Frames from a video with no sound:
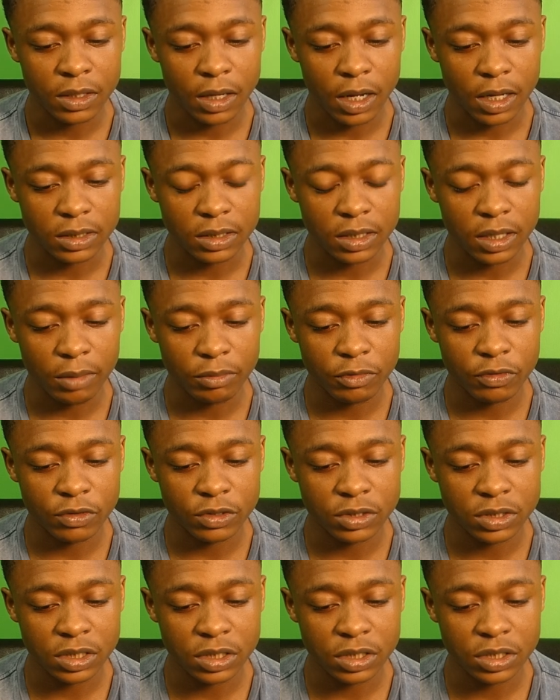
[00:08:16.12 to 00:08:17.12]
I'd kept for
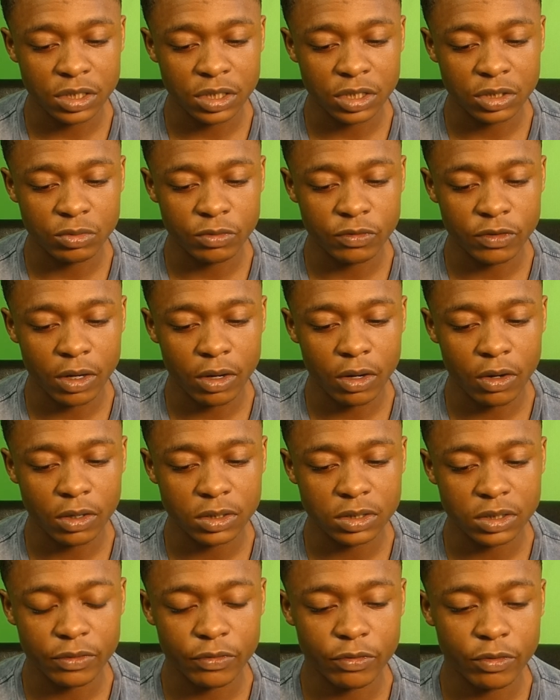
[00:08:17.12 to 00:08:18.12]
6 years without
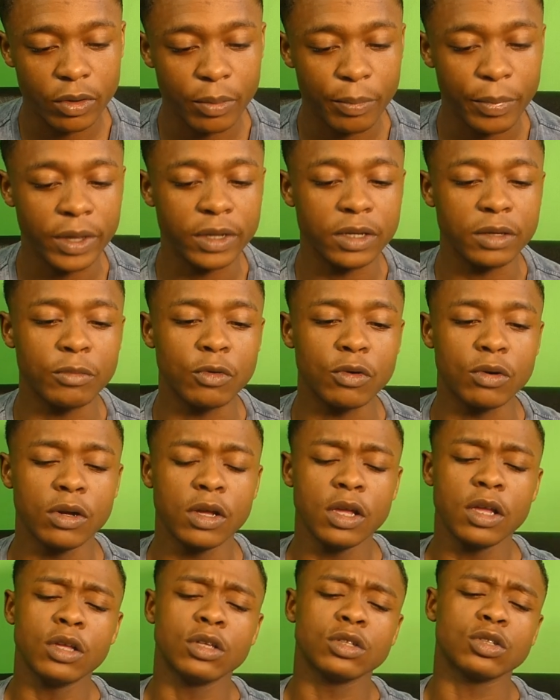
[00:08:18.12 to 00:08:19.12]
asking for a penny more.
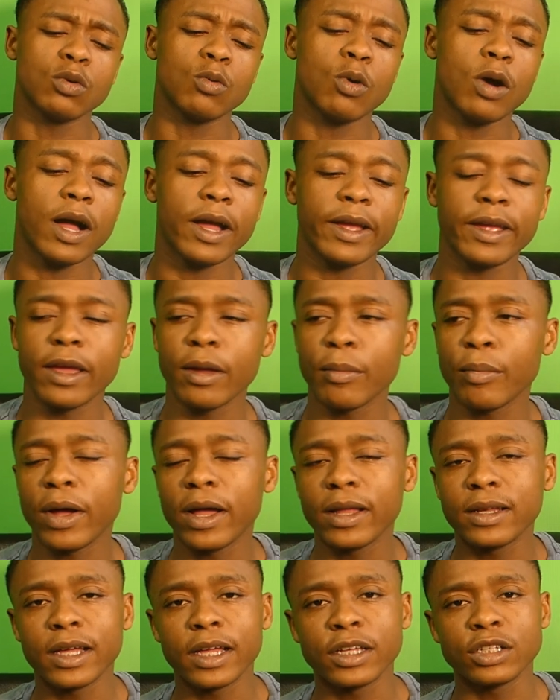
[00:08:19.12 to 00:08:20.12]
So what I get
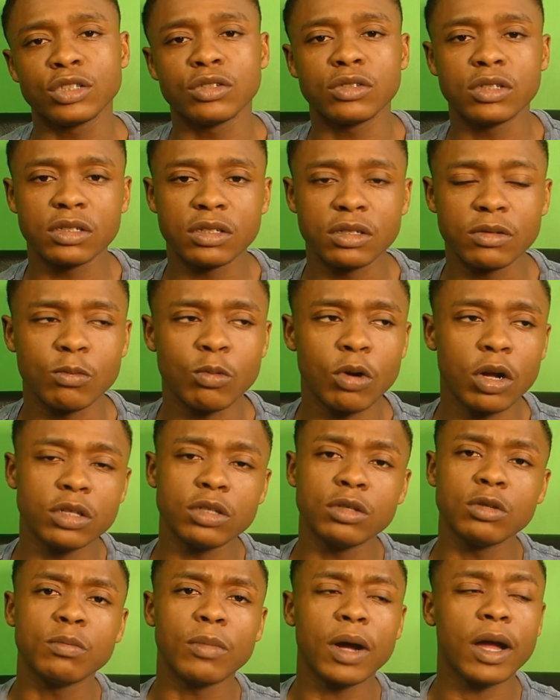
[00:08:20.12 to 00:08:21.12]
by that is
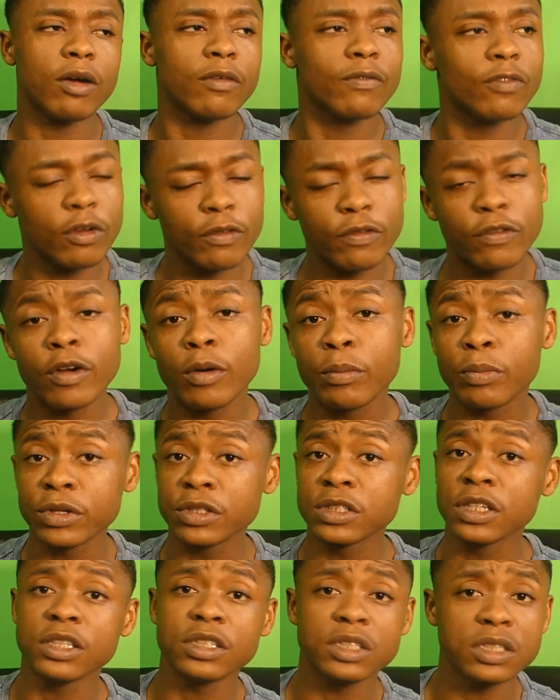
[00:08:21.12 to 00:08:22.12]
you might have not felt
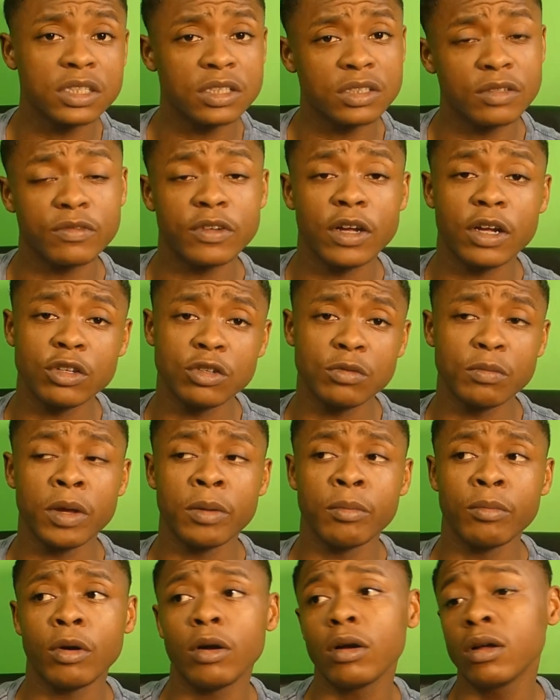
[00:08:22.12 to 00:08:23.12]
potentially as a valued
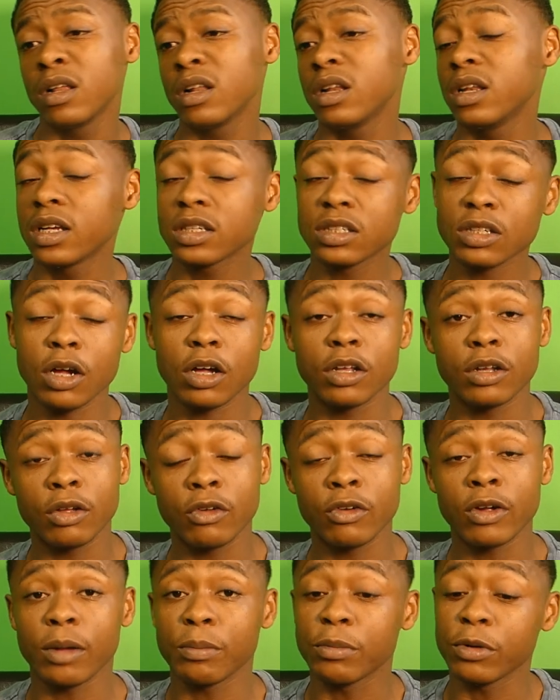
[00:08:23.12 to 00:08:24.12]
member. Let's cut the
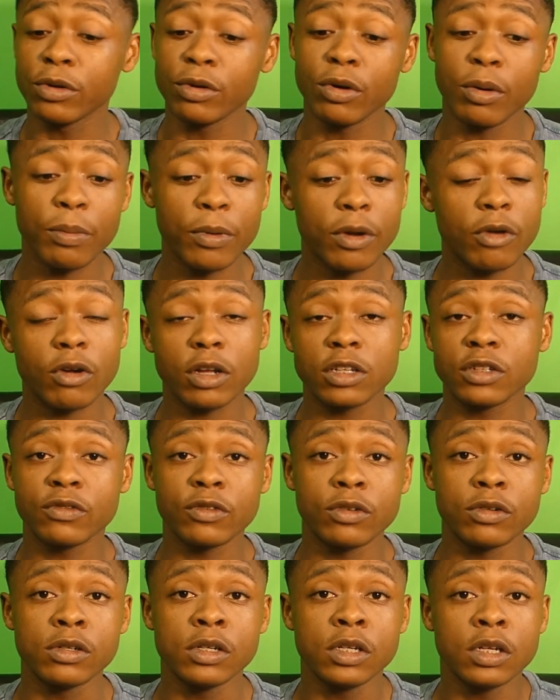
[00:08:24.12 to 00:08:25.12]
crap. You're not begrudged
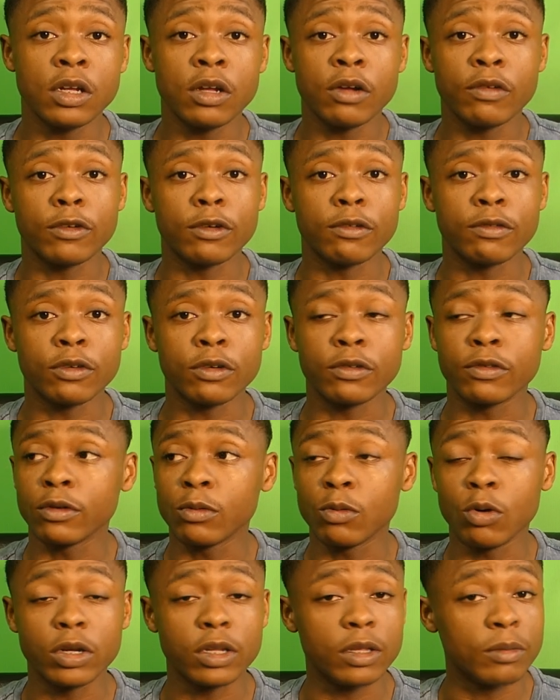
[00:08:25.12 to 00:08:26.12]
for
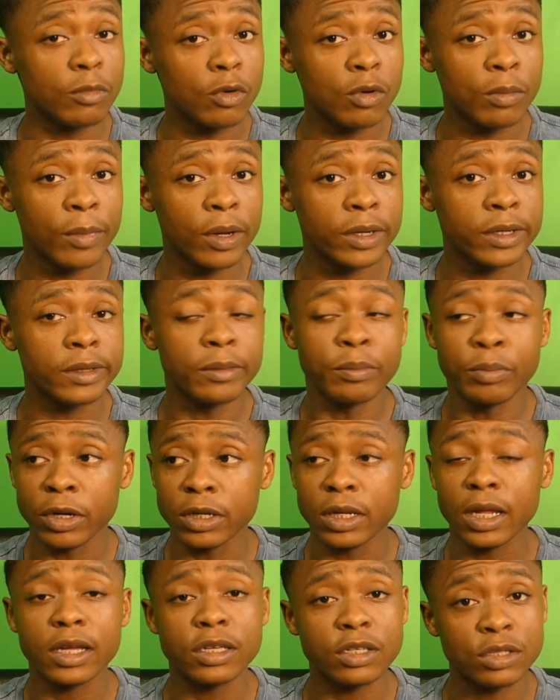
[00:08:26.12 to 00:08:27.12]
wanting more money.
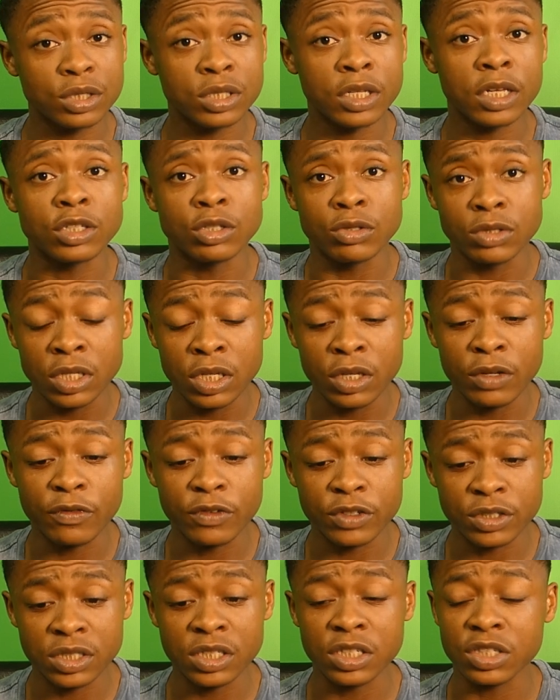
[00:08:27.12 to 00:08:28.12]
But like you said, you was here
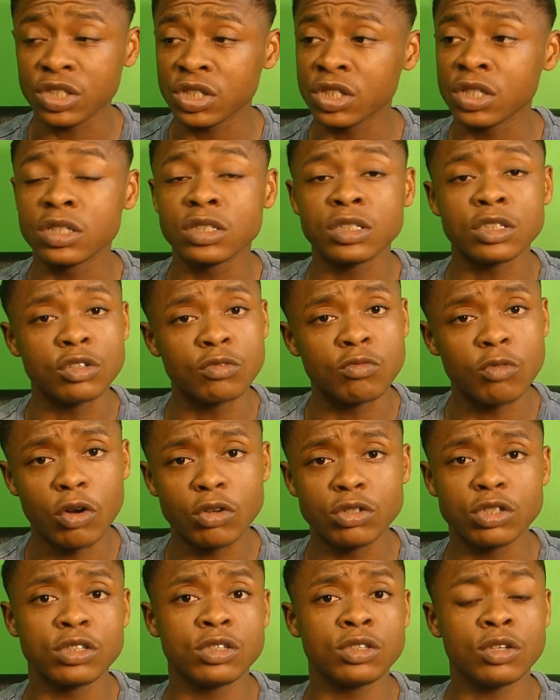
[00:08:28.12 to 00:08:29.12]
for 6 years. You
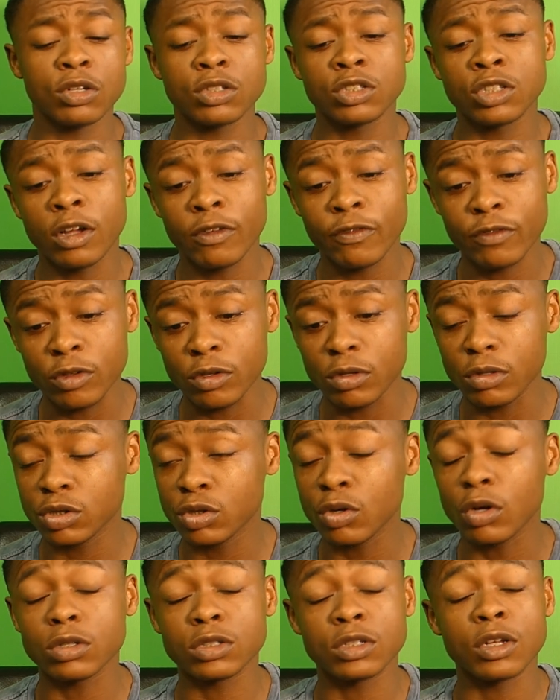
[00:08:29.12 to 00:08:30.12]
rolled your socks
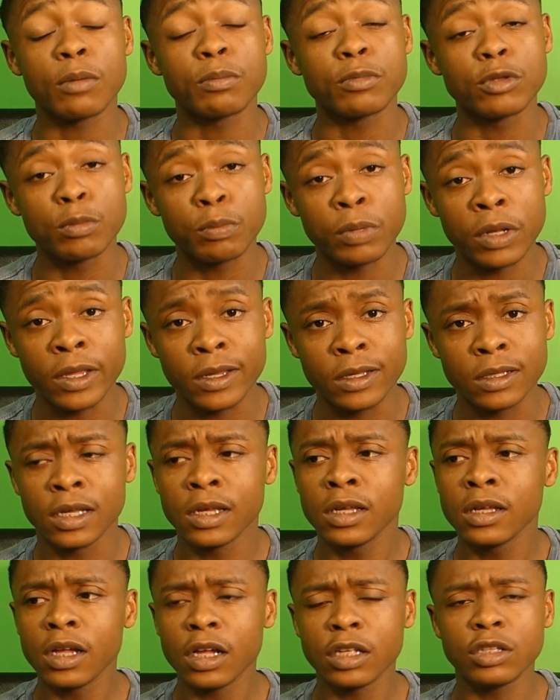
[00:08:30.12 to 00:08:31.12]
up, you played.
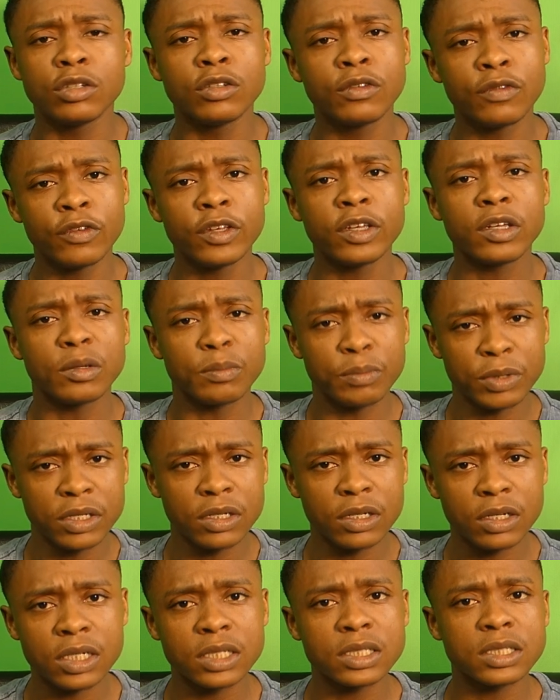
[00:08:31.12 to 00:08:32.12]
And you'd think,
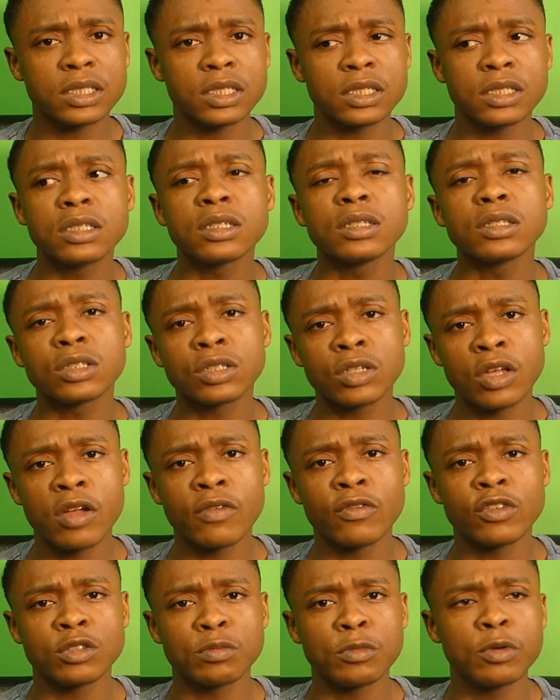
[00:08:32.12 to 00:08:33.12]
being a consistent
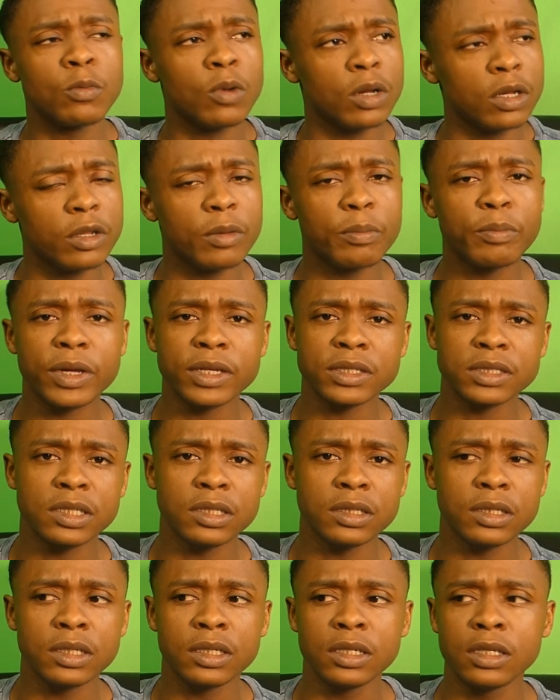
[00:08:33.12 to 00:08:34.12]
serviceman, one of the best
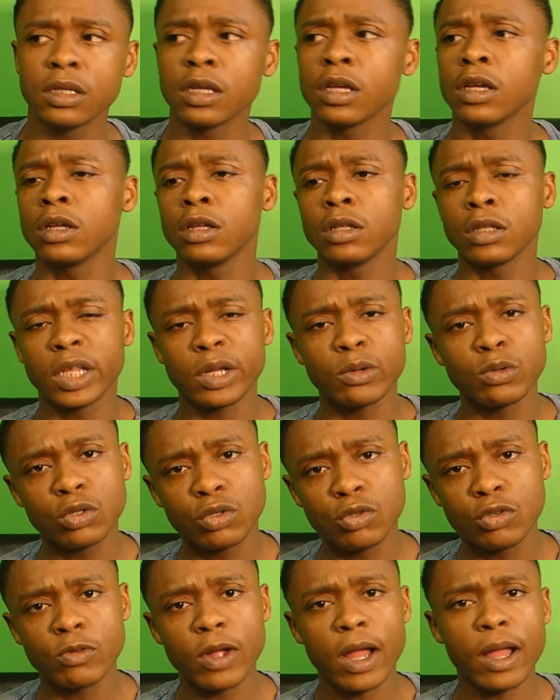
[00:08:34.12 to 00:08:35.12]
in the league, they would
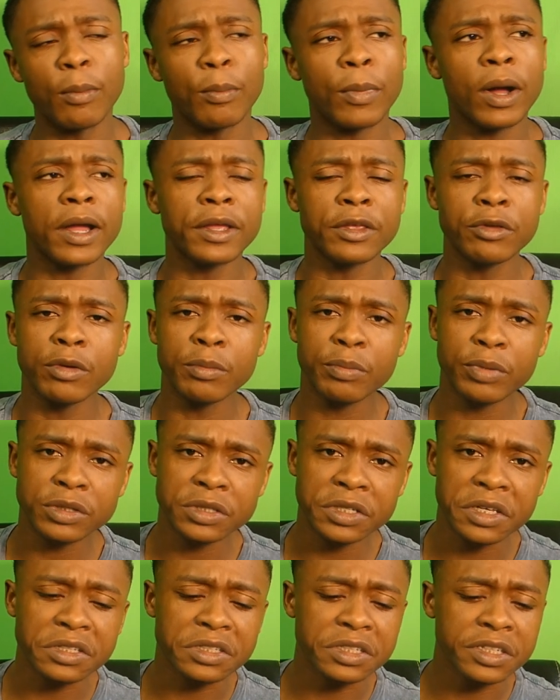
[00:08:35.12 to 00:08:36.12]
do right by you and
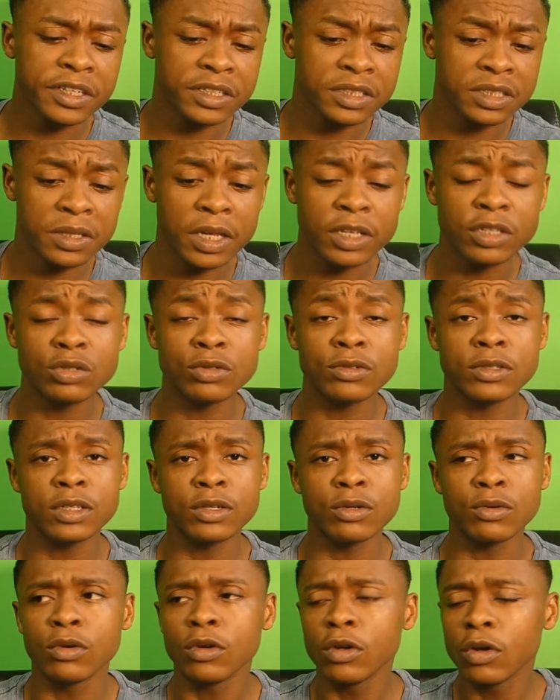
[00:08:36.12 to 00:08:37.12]
potentially extend your
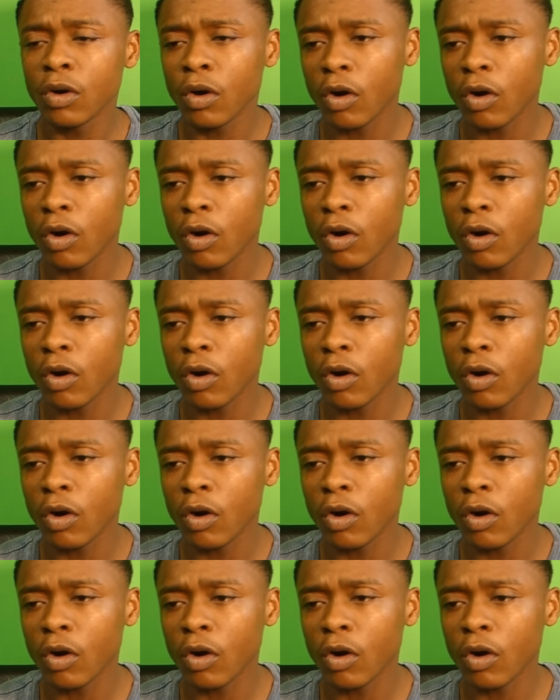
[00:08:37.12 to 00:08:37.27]
deal.